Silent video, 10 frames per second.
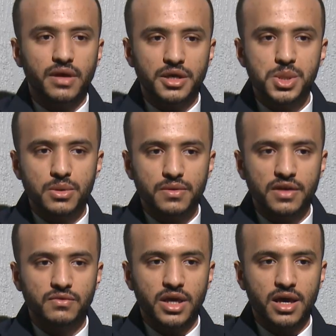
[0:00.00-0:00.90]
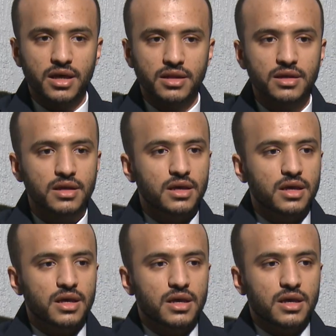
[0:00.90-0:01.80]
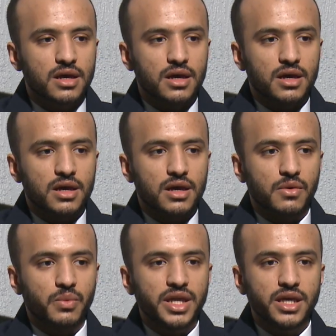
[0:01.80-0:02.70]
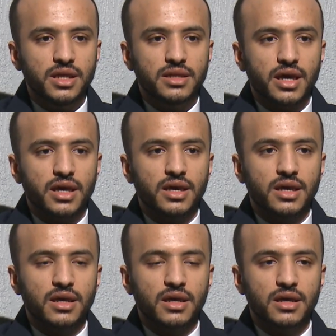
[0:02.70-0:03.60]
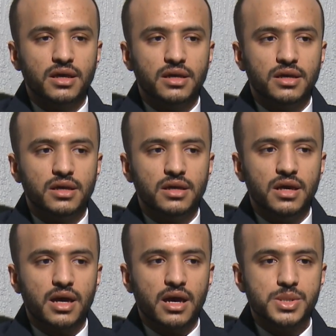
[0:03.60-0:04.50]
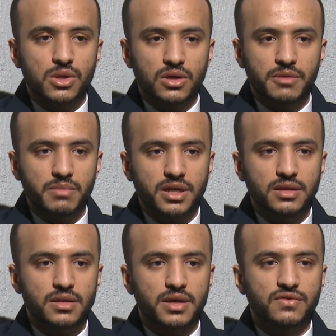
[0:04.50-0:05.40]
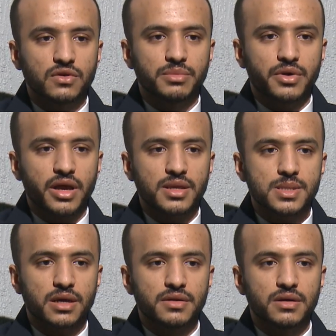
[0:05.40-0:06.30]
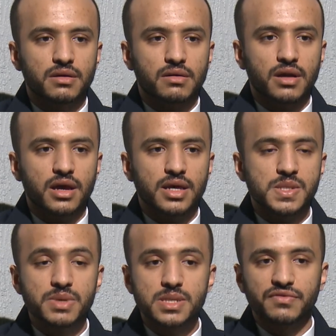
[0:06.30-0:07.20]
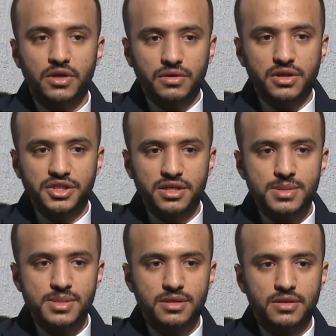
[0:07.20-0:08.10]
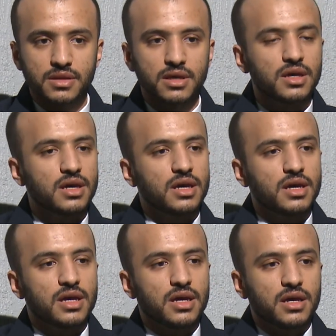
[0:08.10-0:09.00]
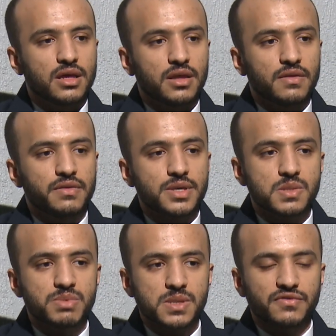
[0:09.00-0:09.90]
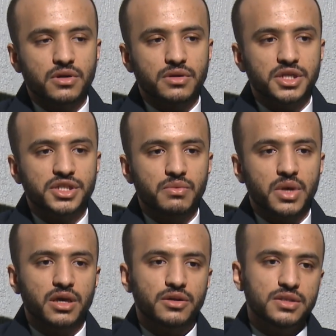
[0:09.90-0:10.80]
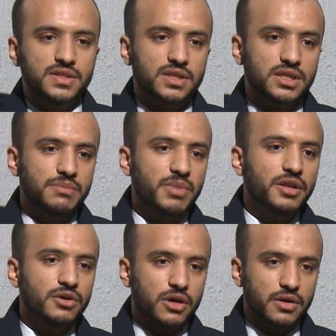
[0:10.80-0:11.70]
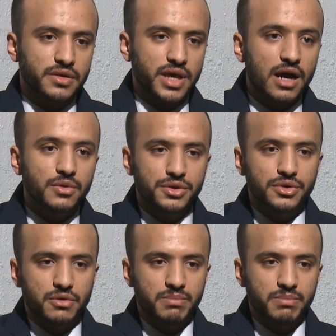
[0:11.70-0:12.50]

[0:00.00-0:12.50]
issue that we had. We need a solar panel that operates under specific conditions. This specific condition, we cannot depend on the outdoor